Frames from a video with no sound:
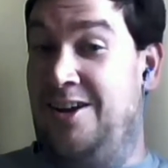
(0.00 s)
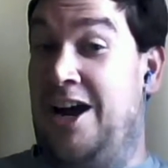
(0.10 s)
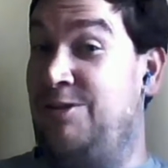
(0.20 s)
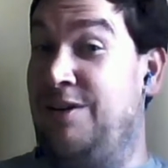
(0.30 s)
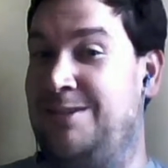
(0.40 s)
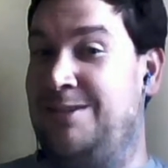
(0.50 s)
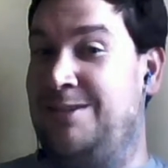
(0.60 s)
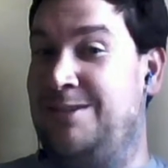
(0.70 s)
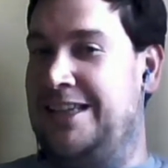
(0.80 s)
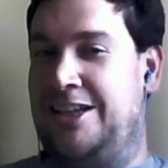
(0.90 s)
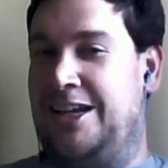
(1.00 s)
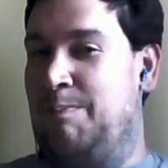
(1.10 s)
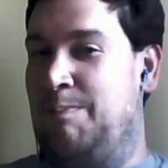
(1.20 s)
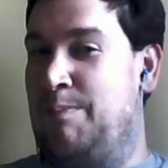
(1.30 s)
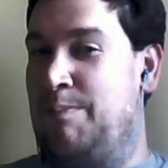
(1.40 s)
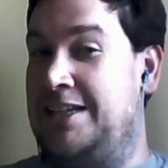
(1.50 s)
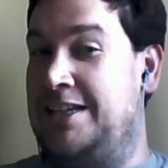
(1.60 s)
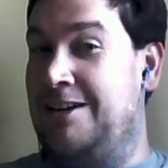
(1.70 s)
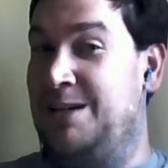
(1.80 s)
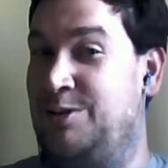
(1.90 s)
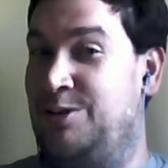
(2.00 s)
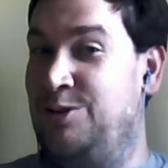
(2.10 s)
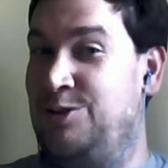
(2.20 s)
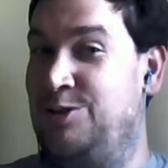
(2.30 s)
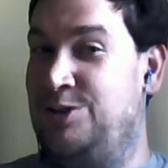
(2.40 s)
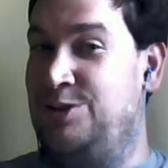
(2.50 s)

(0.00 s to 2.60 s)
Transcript: was that they like picked out Tom Cruise's wife for him?